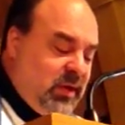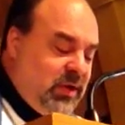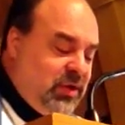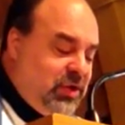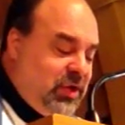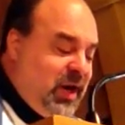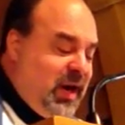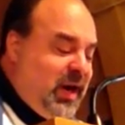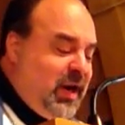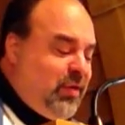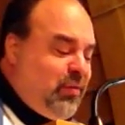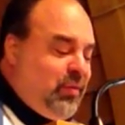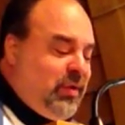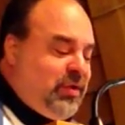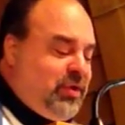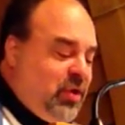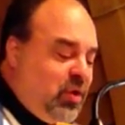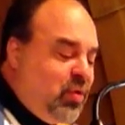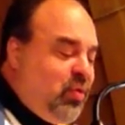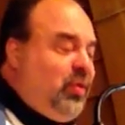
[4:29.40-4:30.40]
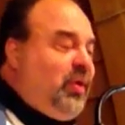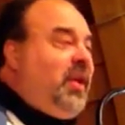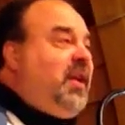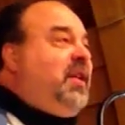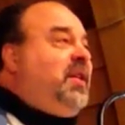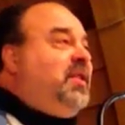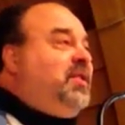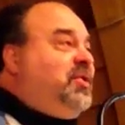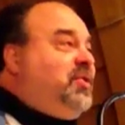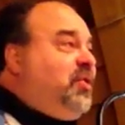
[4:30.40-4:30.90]
John was only
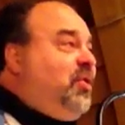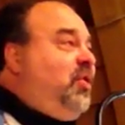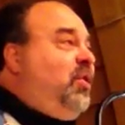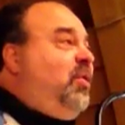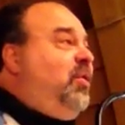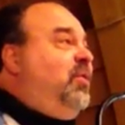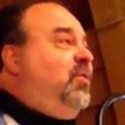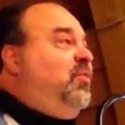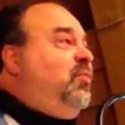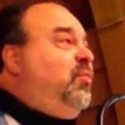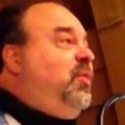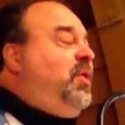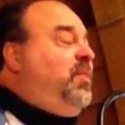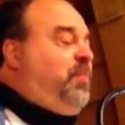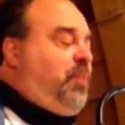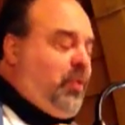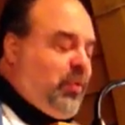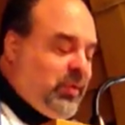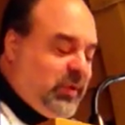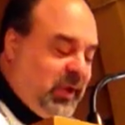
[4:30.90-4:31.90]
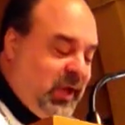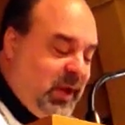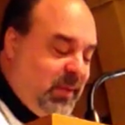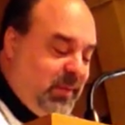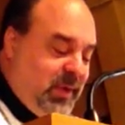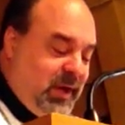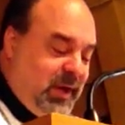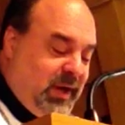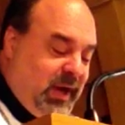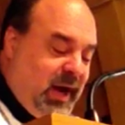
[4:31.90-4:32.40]
concerned with
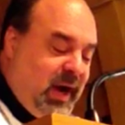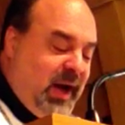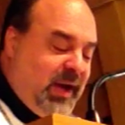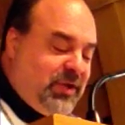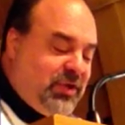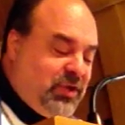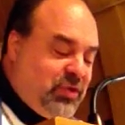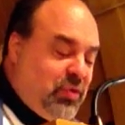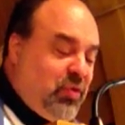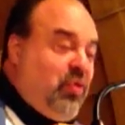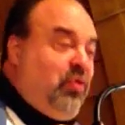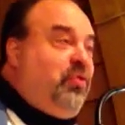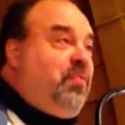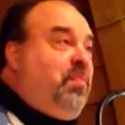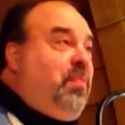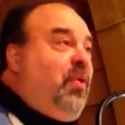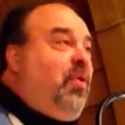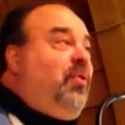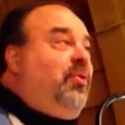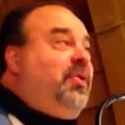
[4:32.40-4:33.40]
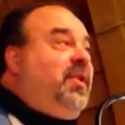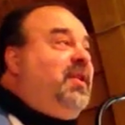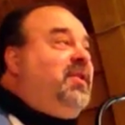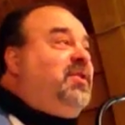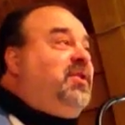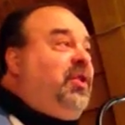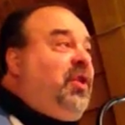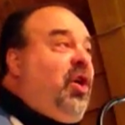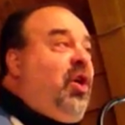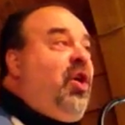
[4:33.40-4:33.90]
proclaiming God's truth, both
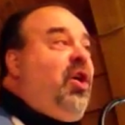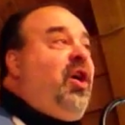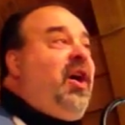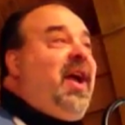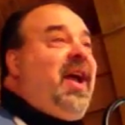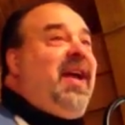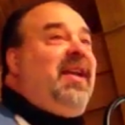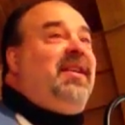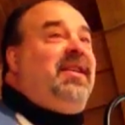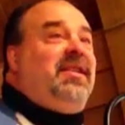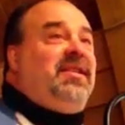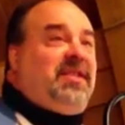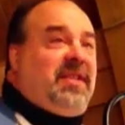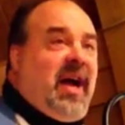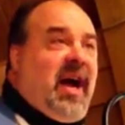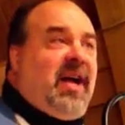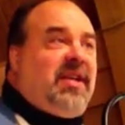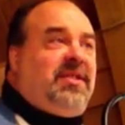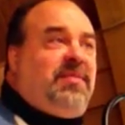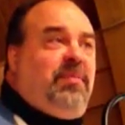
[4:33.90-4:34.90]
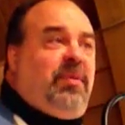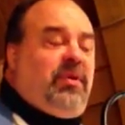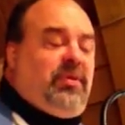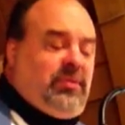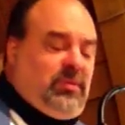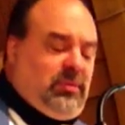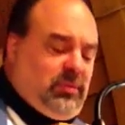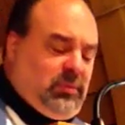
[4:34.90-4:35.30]
his law and his gospel.